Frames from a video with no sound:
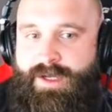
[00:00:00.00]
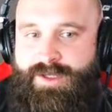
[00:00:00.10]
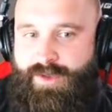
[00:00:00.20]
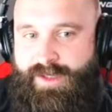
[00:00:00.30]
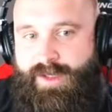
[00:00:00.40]

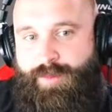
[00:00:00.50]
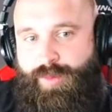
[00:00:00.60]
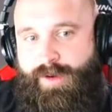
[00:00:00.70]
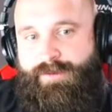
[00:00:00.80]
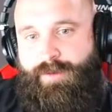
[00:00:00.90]
So in the
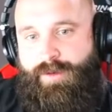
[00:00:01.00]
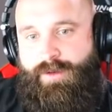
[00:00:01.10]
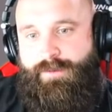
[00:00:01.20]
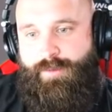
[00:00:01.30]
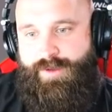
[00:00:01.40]

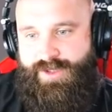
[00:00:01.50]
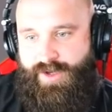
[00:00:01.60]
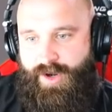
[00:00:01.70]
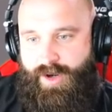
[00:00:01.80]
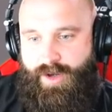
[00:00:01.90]
peripheral, which is
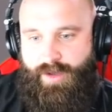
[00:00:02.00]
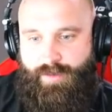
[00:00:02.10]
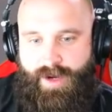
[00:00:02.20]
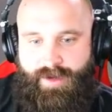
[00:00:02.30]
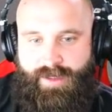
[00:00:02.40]
all
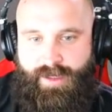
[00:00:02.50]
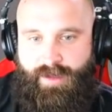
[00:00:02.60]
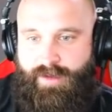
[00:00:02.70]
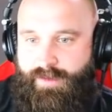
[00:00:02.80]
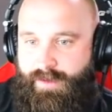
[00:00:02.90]
around
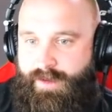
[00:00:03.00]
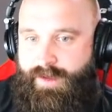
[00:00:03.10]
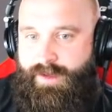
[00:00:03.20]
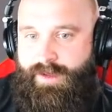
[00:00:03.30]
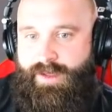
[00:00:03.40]
here,
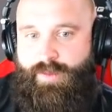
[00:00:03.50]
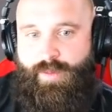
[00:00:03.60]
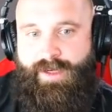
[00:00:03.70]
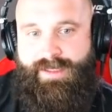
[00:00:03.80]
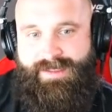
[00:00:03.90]

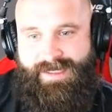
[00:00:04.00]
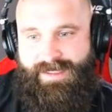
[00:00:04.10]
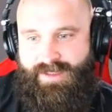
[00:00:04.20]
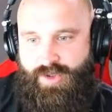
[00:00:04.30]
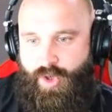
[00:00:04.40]
what he's
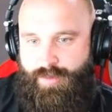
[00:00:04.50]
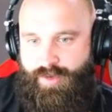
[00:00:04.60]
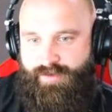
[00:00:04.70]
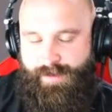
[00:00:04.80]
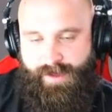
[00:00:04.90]
seeing is no
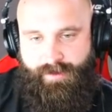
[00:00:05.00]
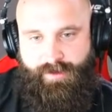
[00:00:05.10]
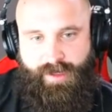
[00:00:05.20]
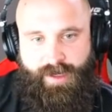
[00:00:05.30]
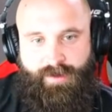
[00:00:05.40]
movement,
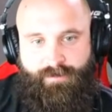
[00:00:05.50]
okay?